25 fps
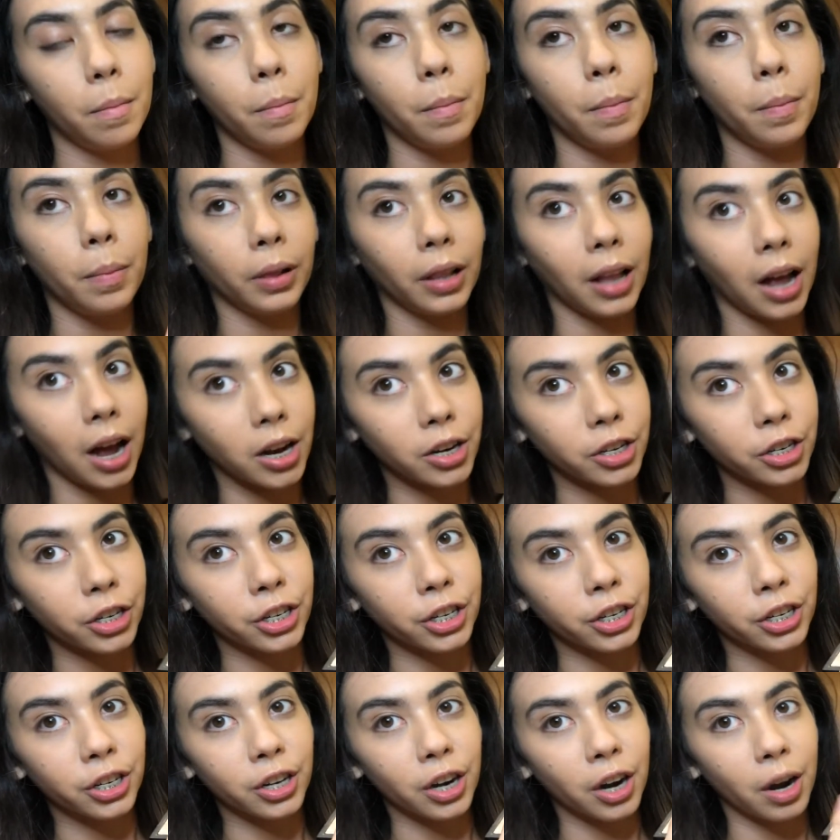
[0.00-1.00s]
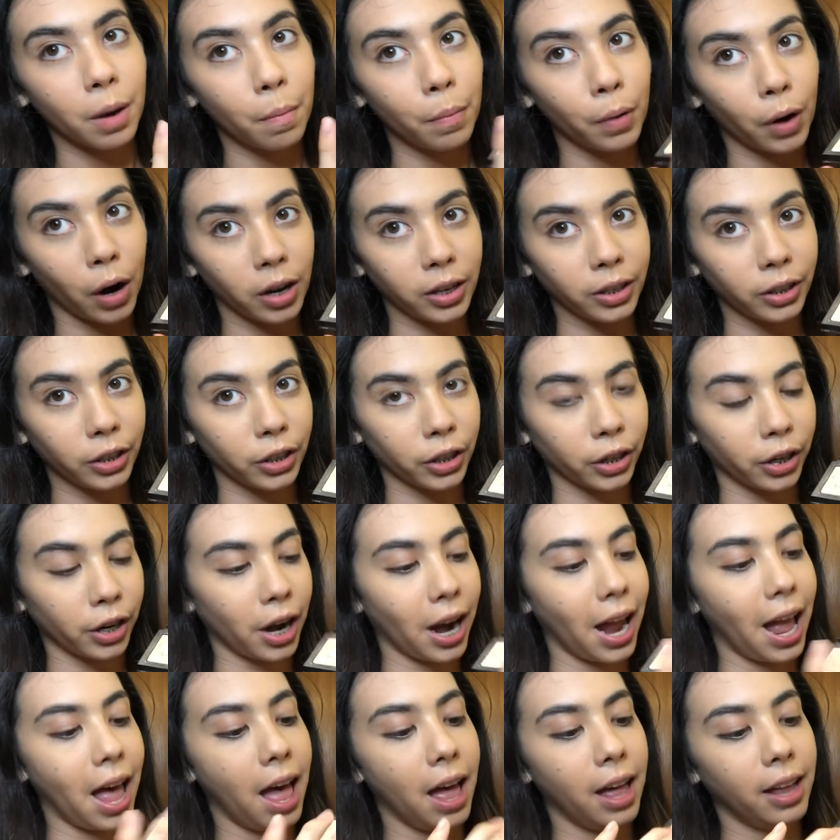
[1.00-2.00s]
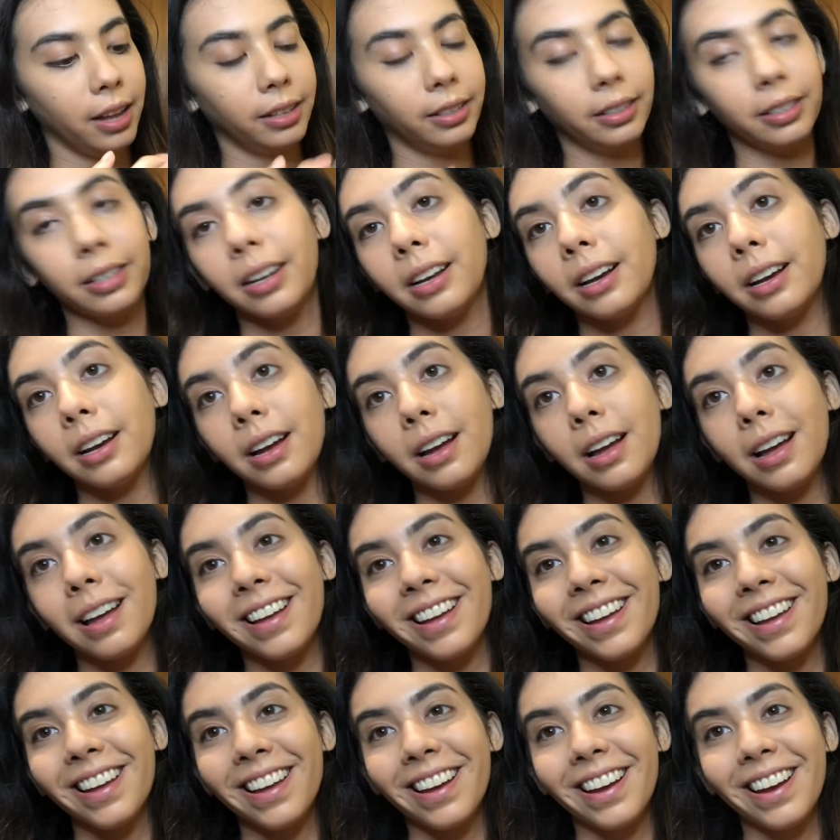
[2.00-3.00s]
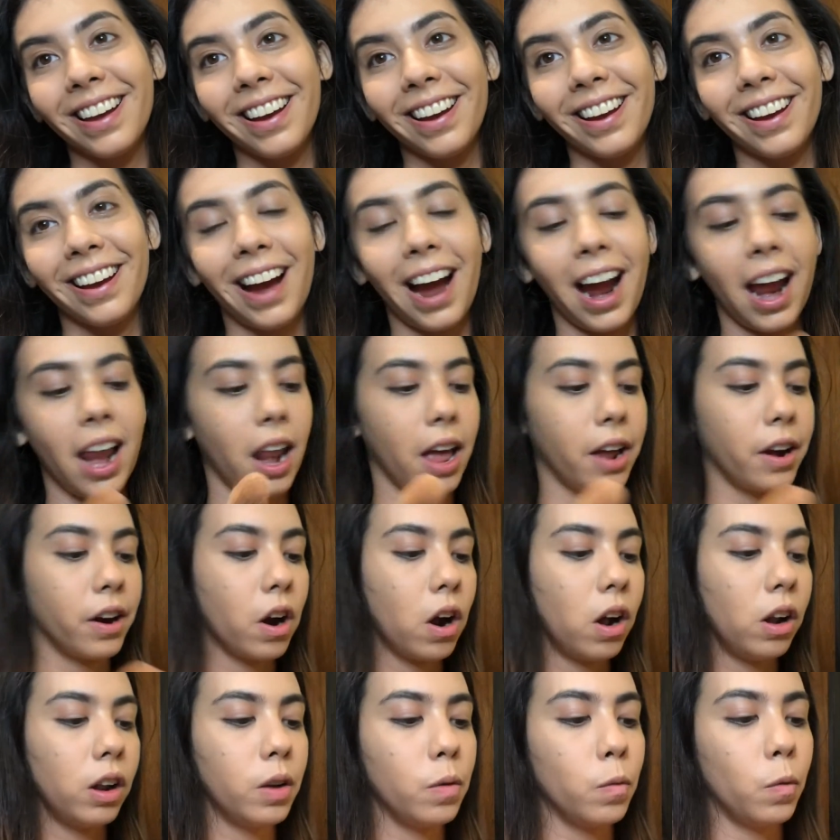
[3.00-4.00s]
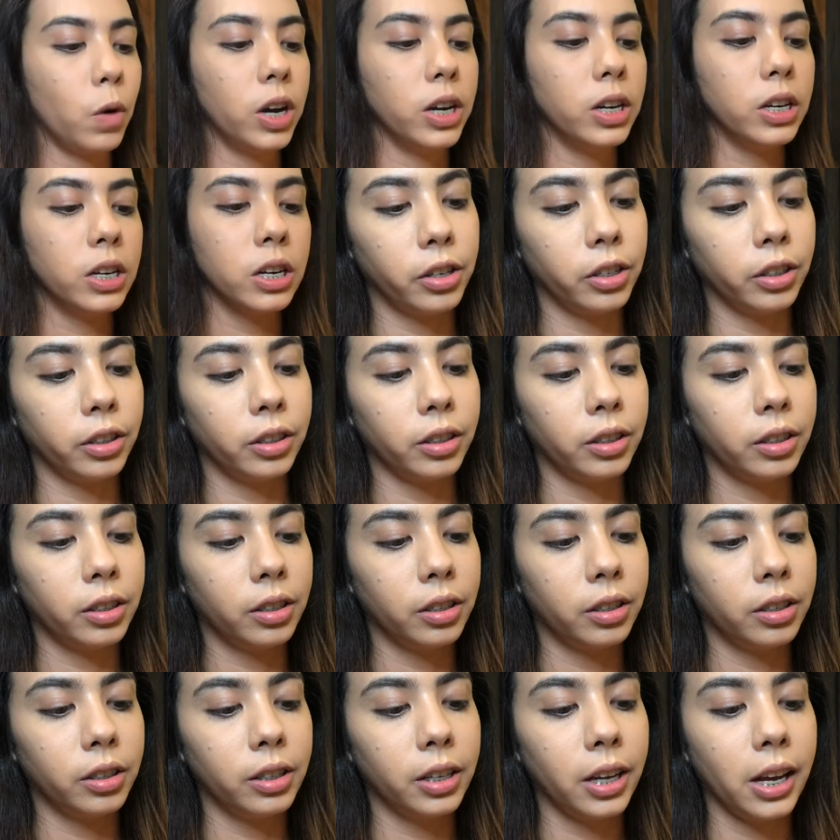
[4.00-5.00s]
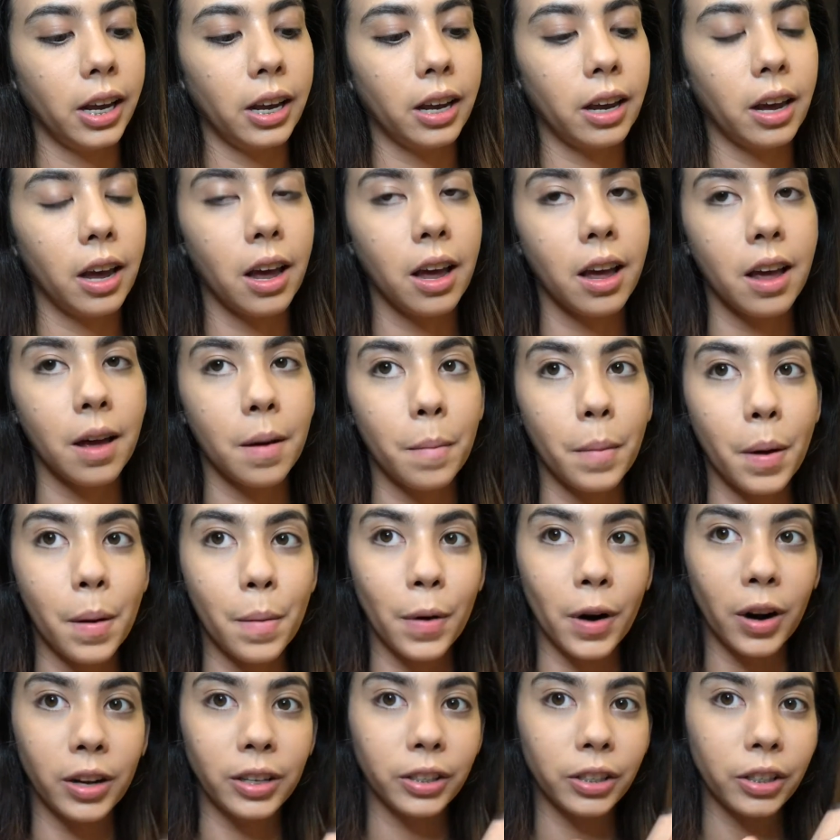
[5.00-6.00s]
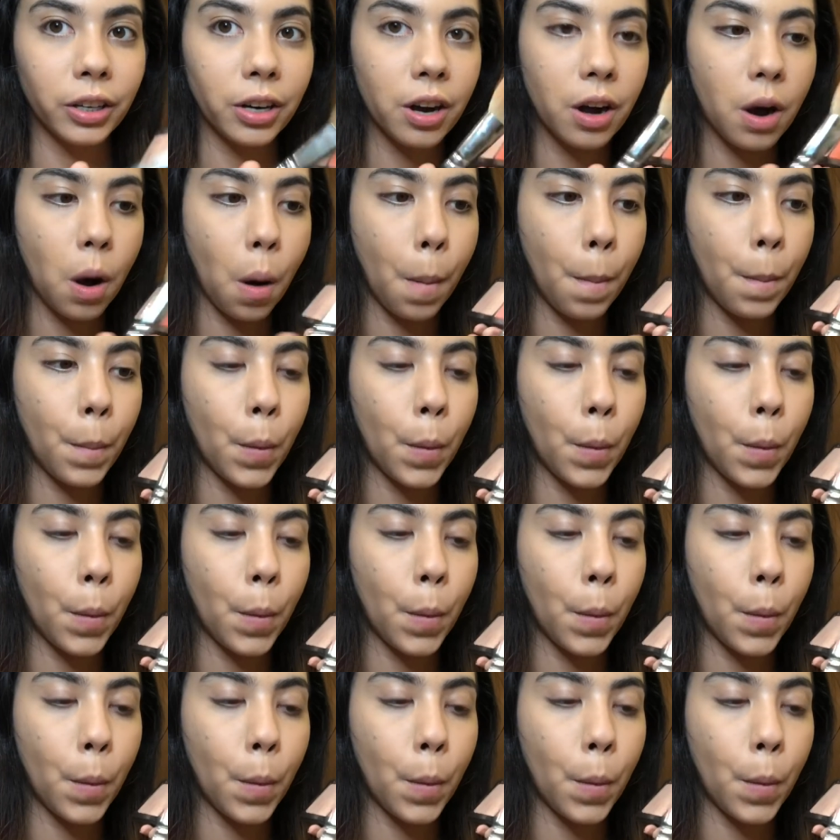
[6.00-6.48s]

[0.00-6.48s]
blush, bronzer, and highlighter all in one. Just take my bronzer,